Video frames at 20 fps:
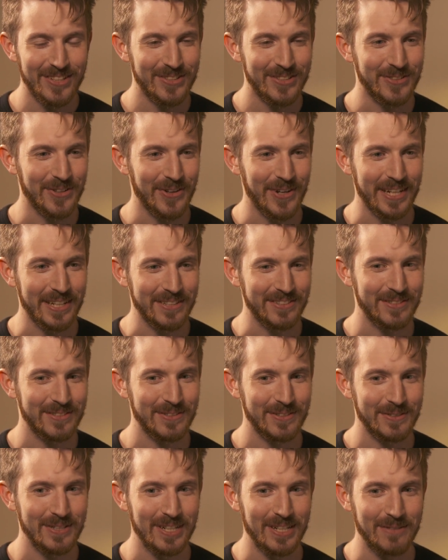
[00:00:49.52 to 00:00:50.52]
so I
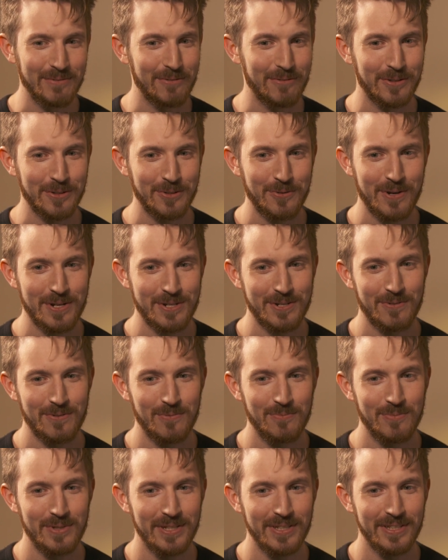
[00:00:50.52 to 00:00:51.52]
guess uh, my first question
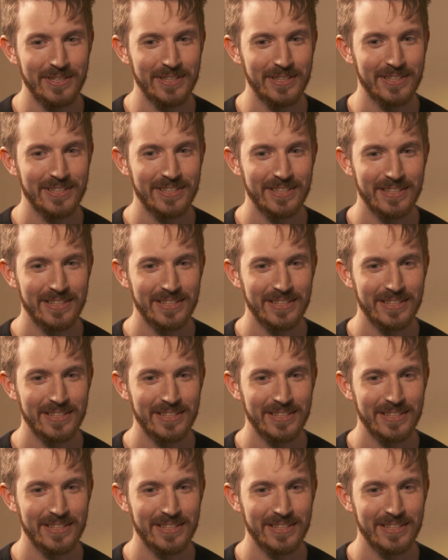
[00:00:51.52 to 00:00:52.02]
would be